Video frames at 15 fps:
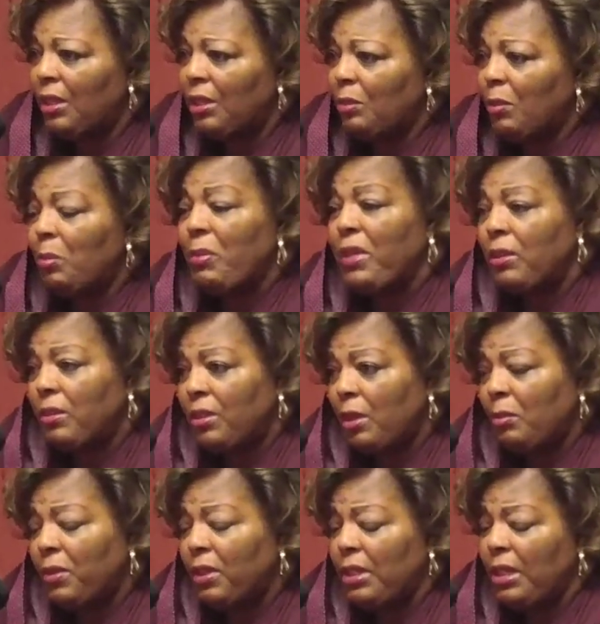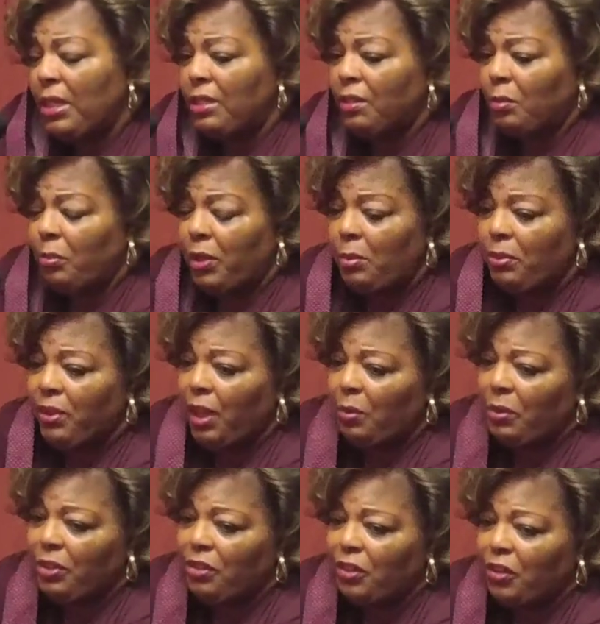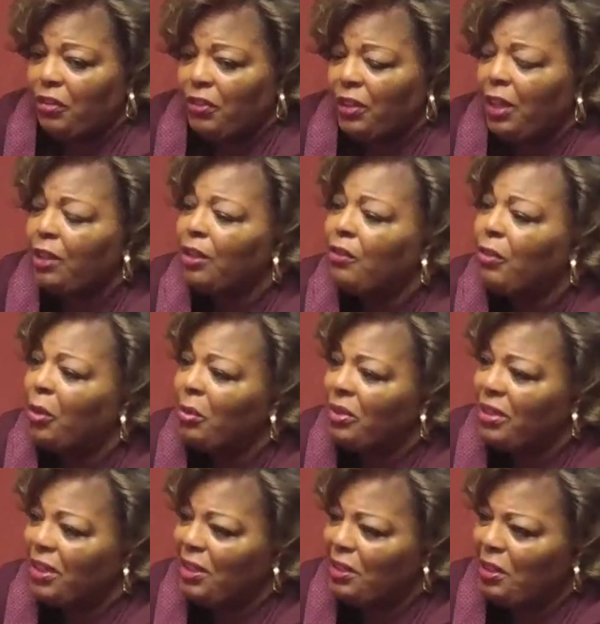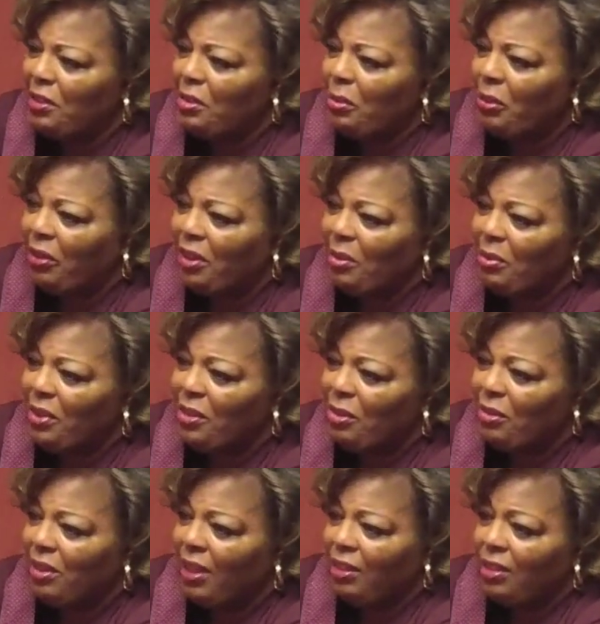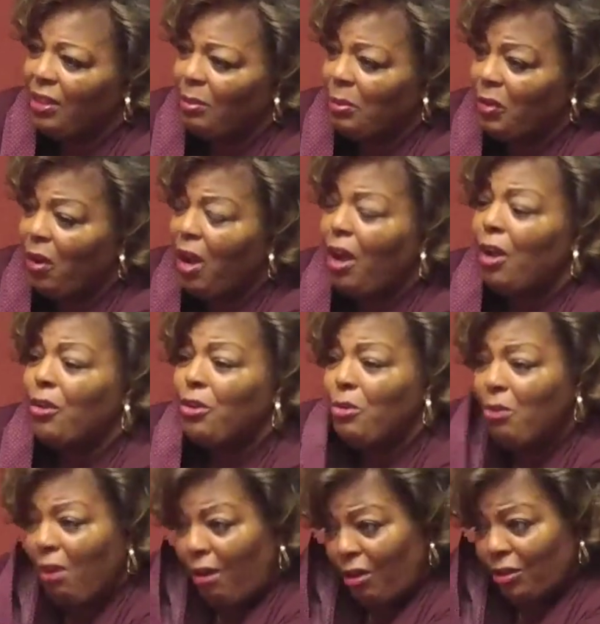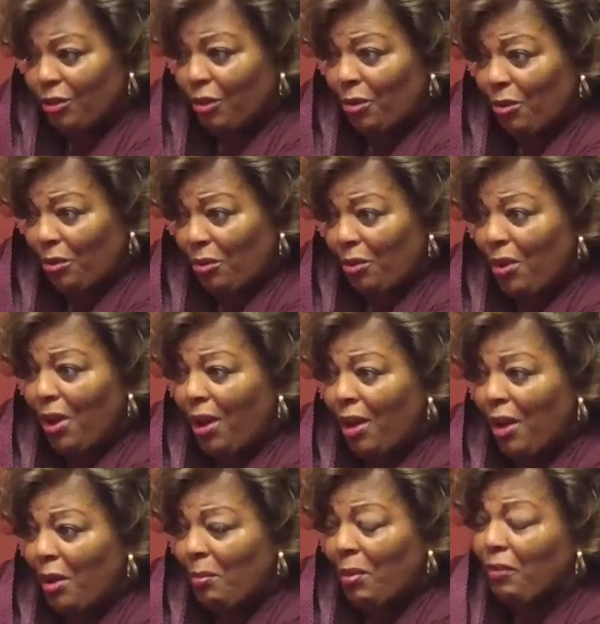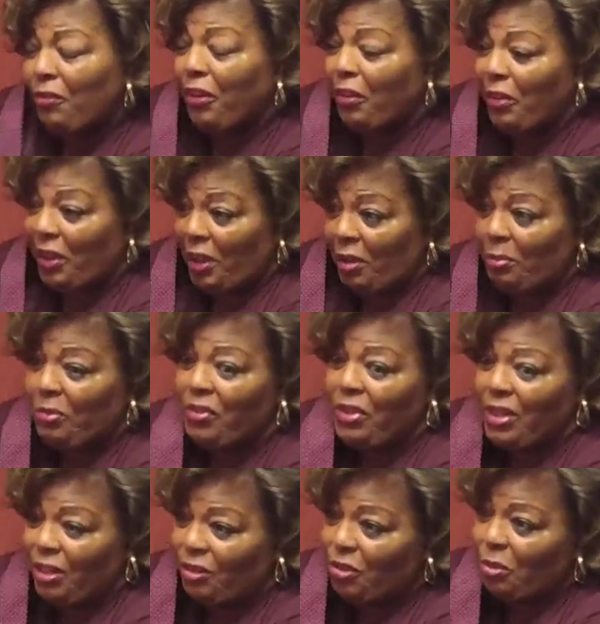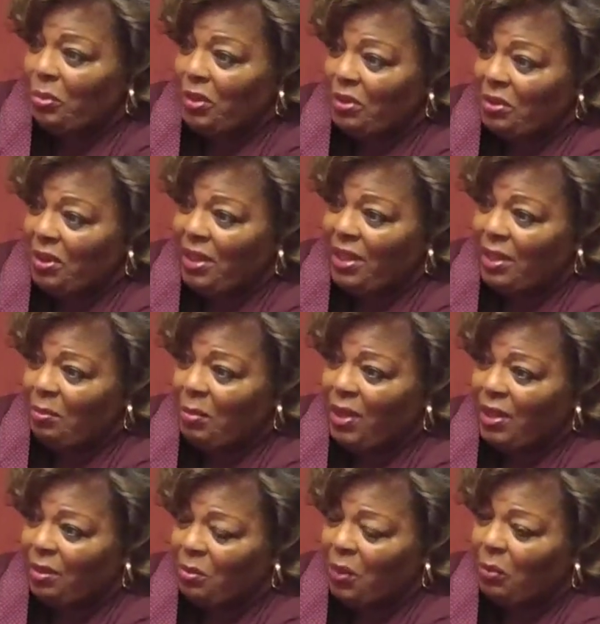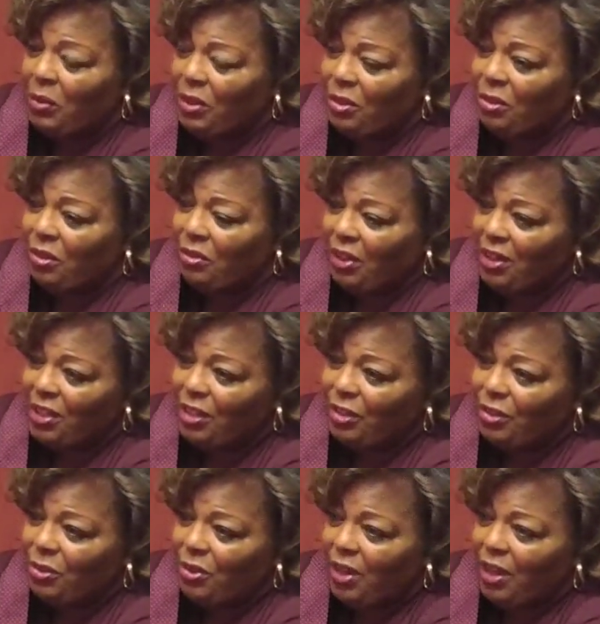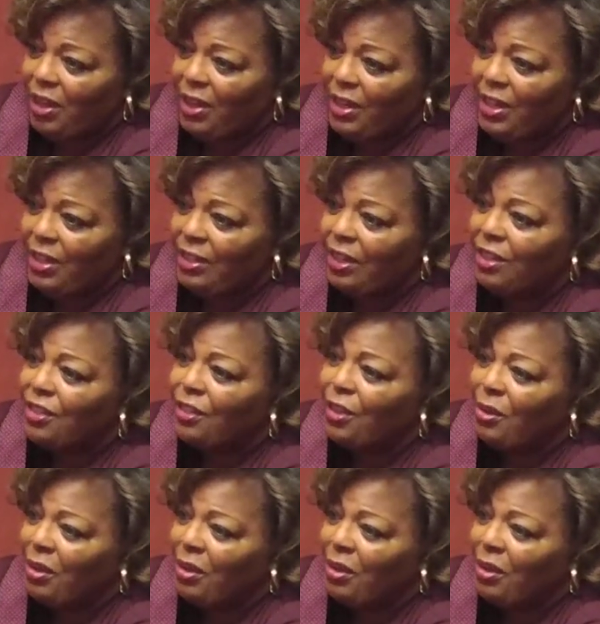meeting some of the needs of the people that we serve, and I look forward to continue working with you, Dr. Gilmore. You also are very helpful and instrumental in what we do around here too, and it doesn't go